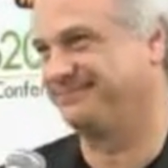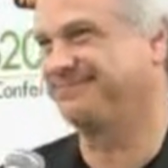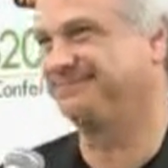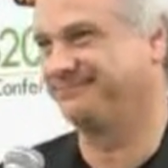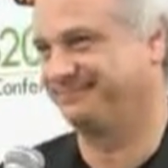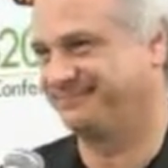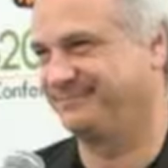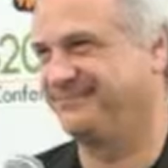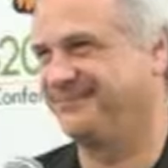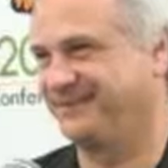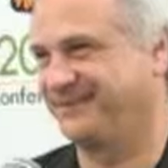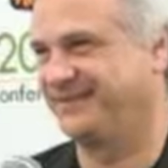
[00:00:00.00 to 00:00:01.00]
On the grounds that
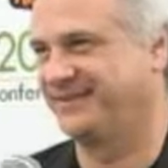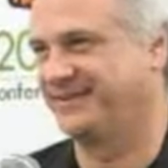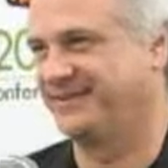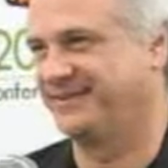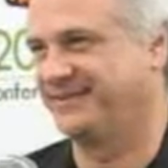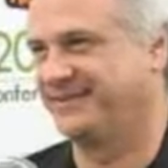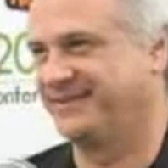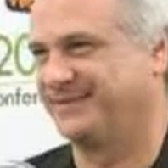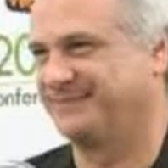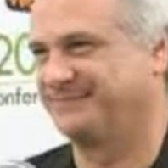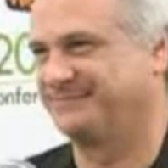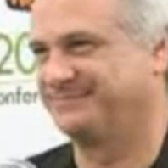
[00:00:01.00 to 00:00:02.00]
it's too late for
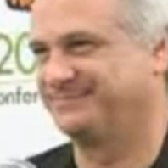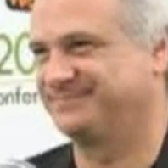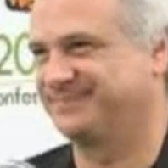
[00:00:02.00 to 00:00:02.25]
mitigation.